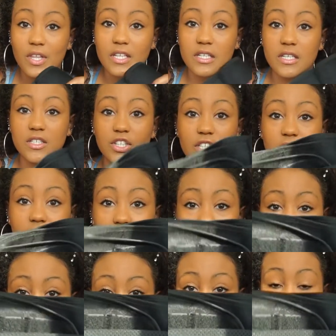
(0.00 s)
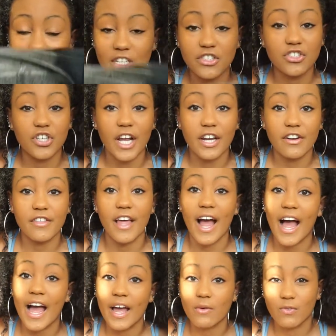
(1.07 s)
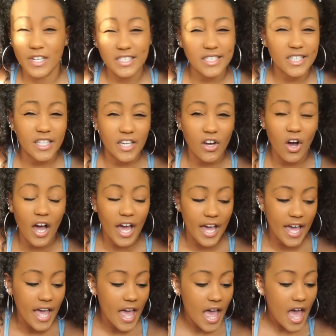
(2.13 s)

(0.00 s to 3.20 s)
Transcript: This is just a waist trainer that I recently got.